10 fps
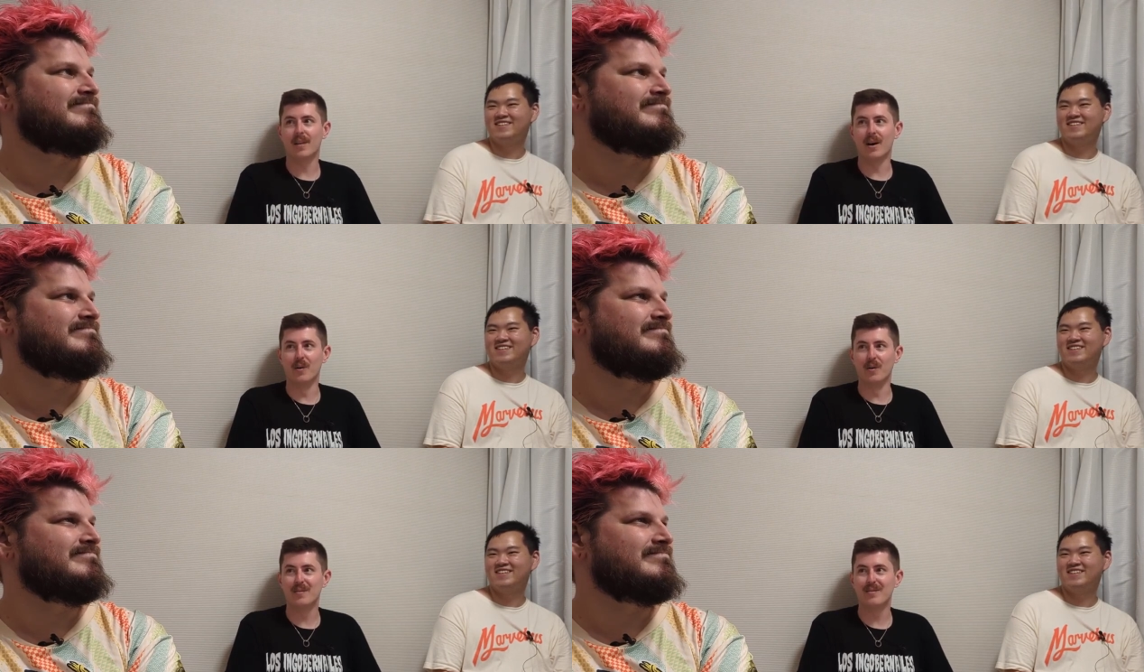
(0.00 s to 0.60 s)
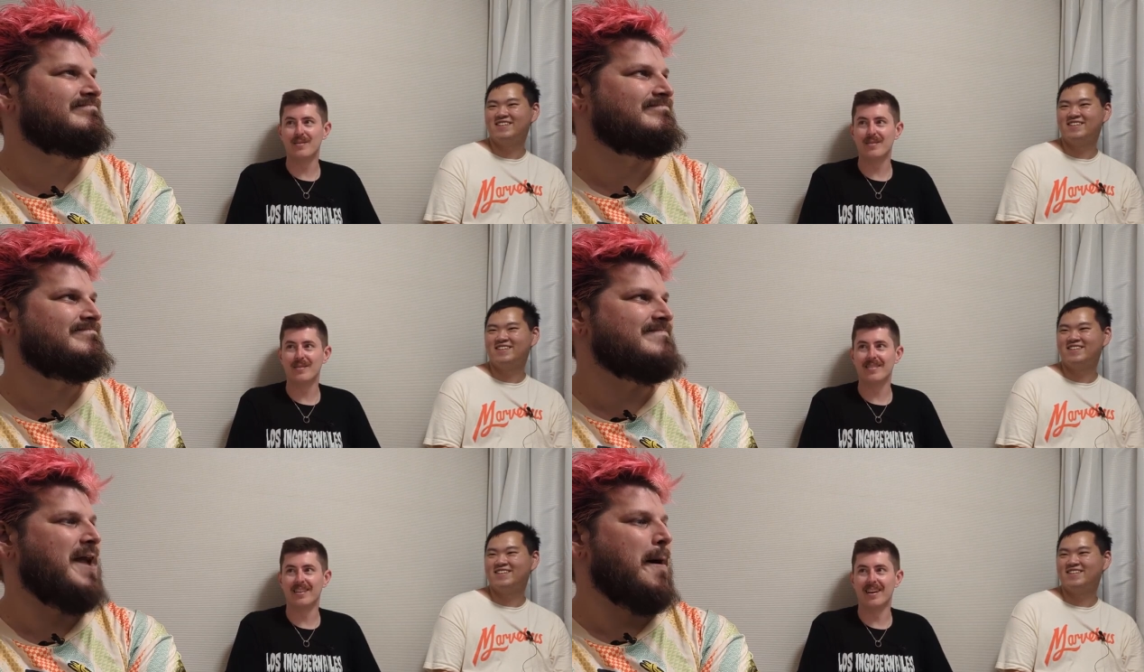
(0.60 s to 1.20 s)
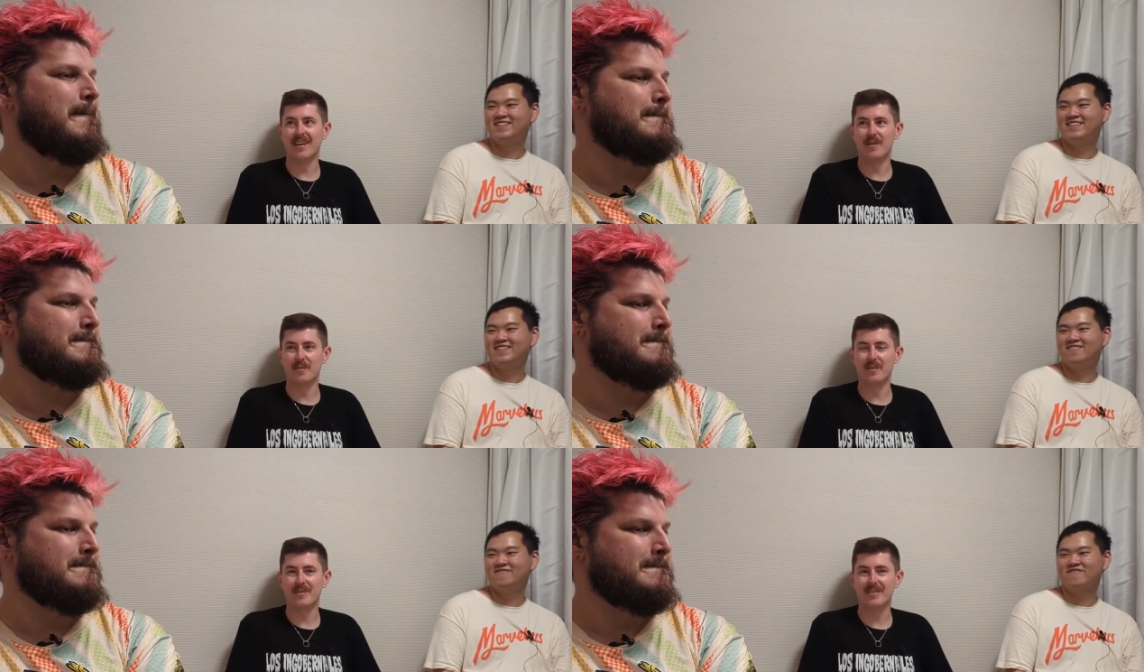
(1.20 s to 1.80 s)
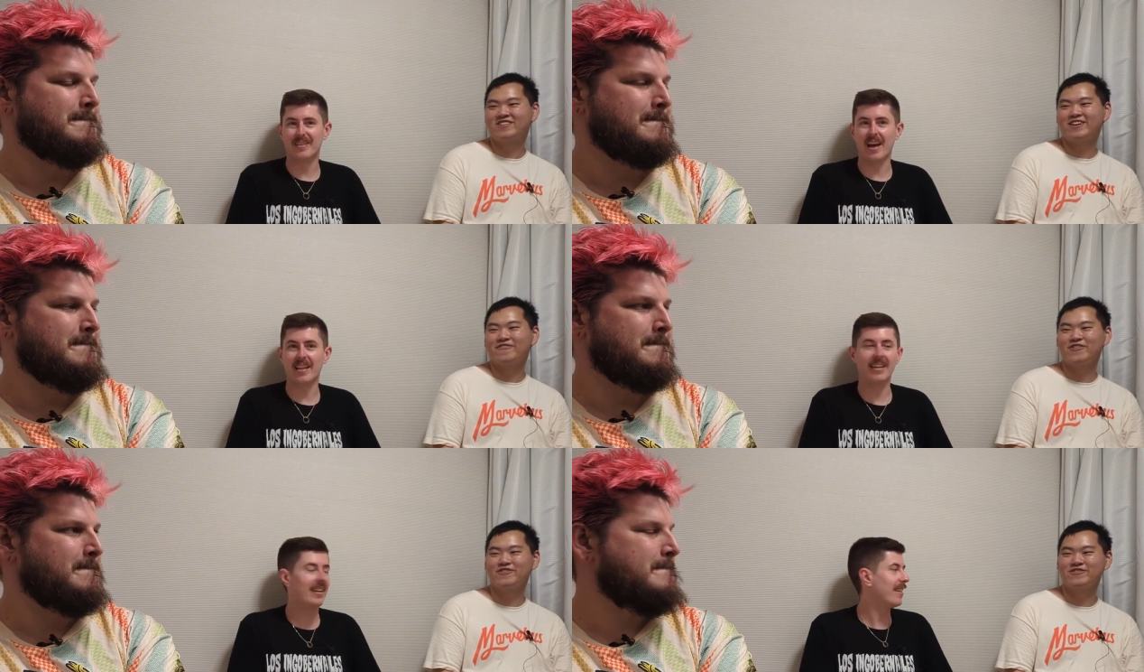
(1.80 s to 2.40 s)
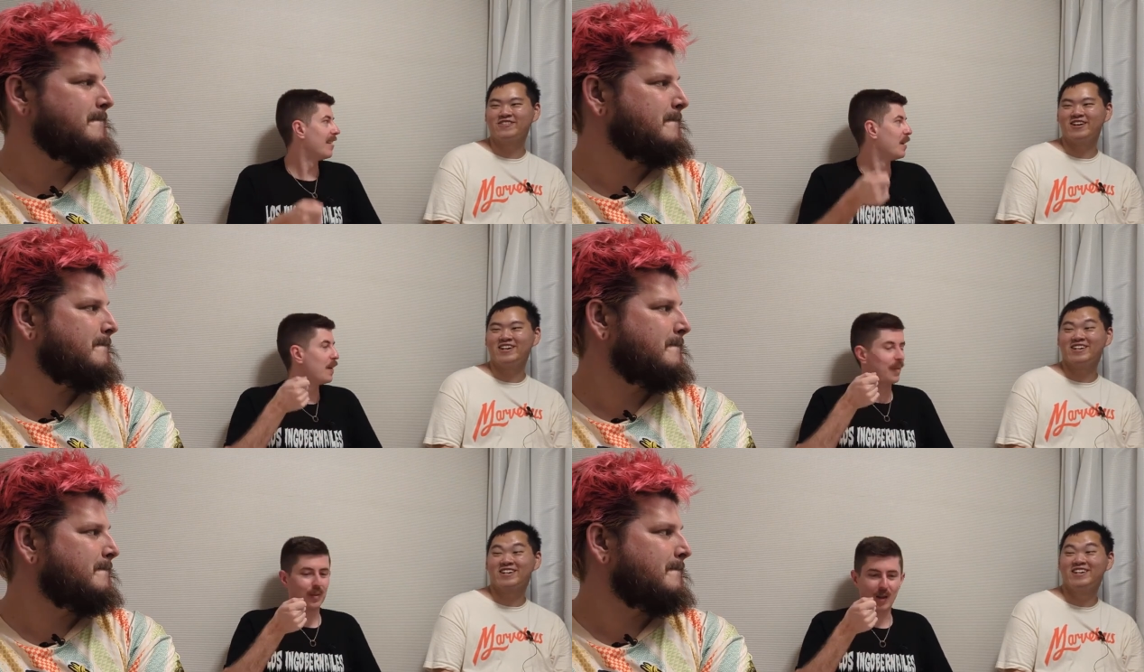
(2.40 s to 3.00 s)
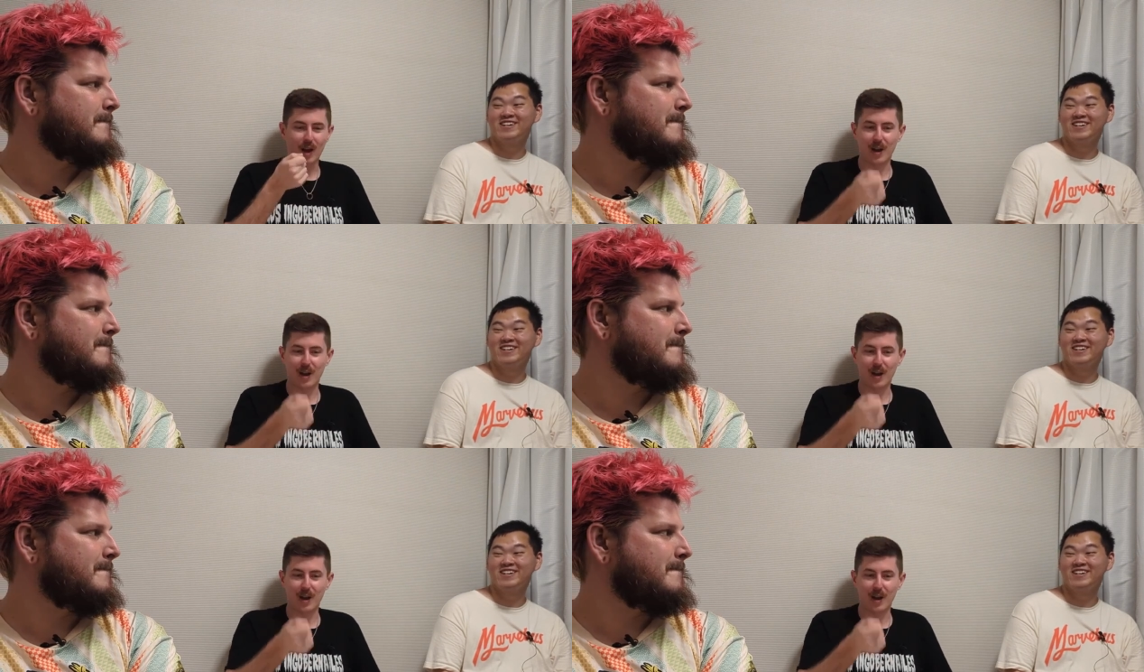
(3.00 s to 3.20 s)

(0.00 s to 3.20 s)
Speaker 1: uh oh, yeah, uh oh. With our and phones dying.